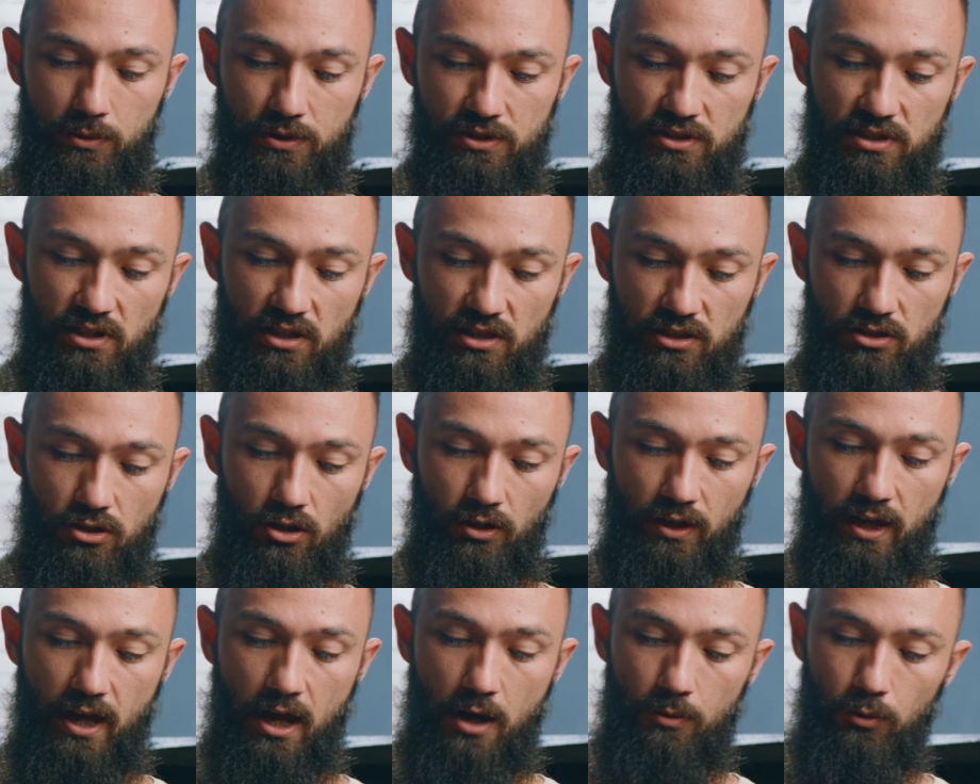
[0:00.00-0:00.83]
to see this on
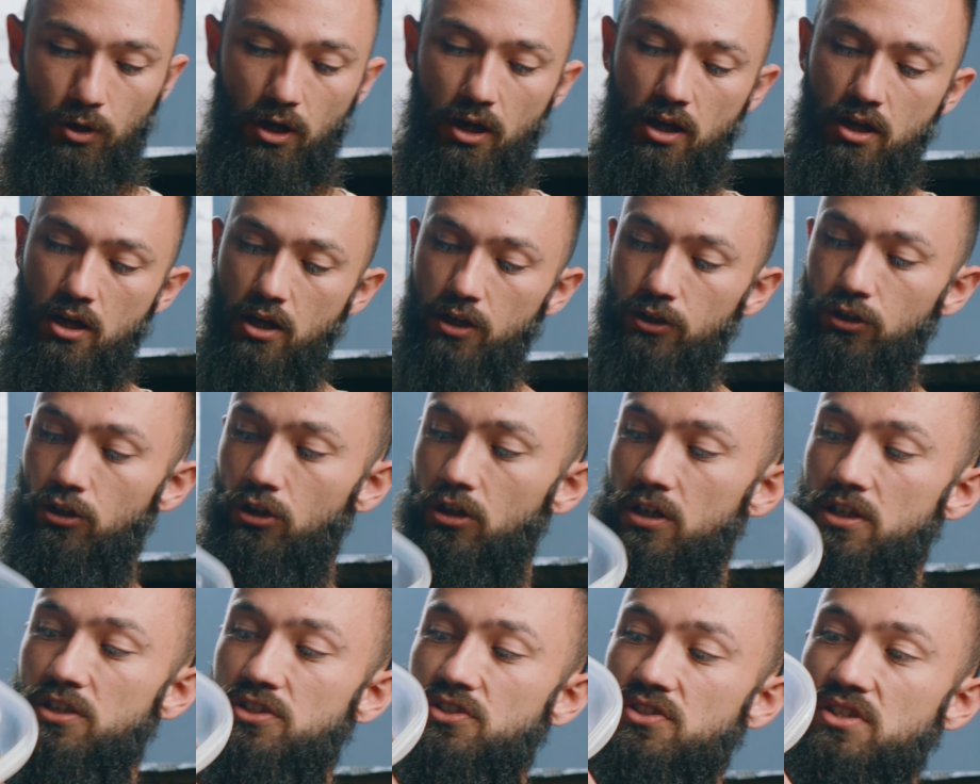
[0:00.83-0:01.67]
camera. You're going
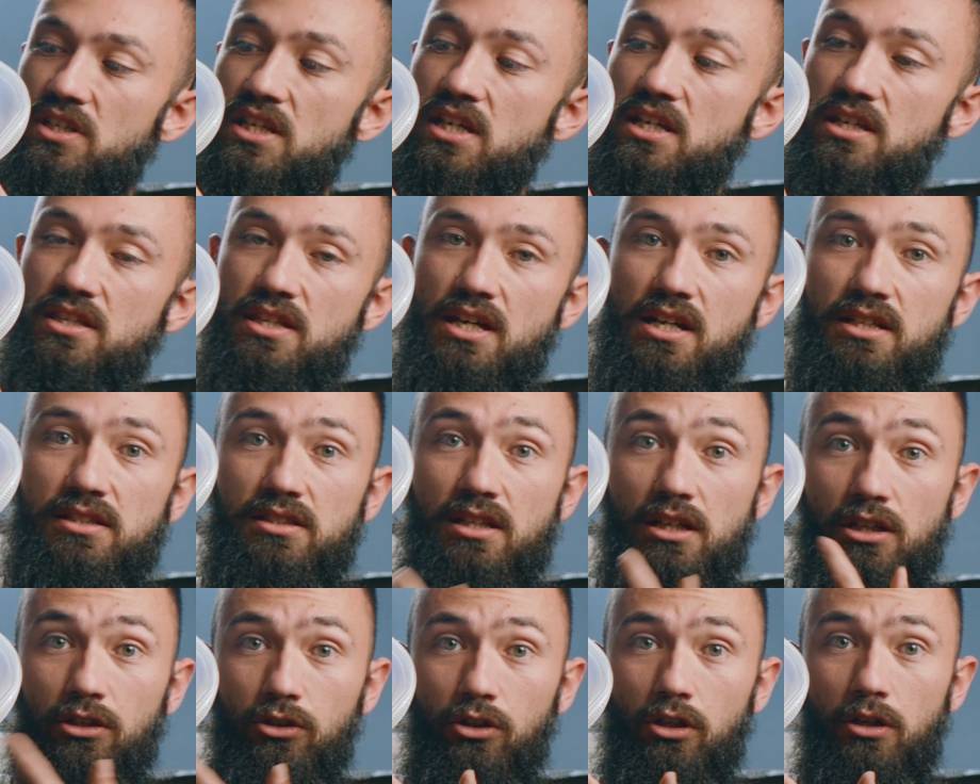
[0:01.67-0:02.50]
to see that it's
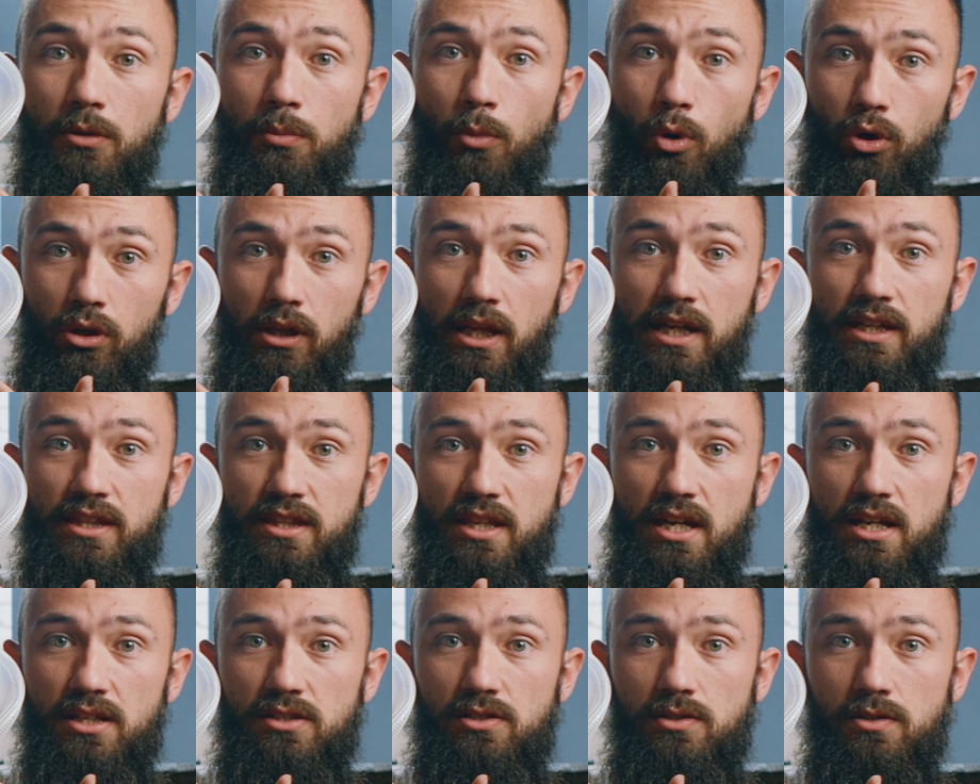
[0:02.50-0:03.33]
going to look more like
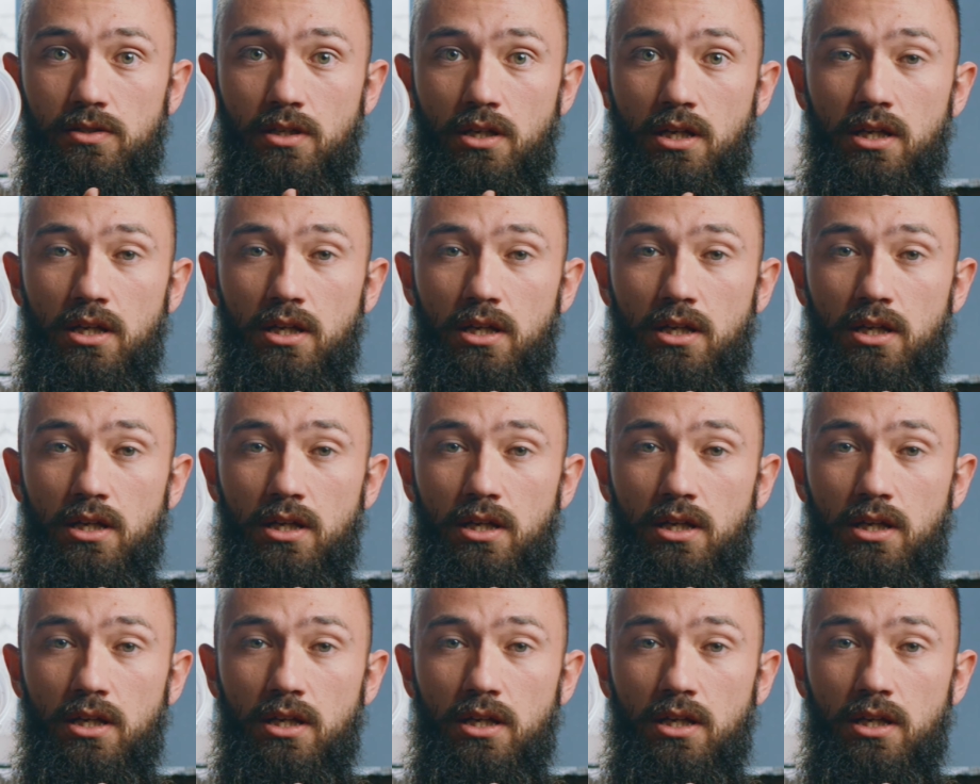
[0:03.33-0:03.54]
this.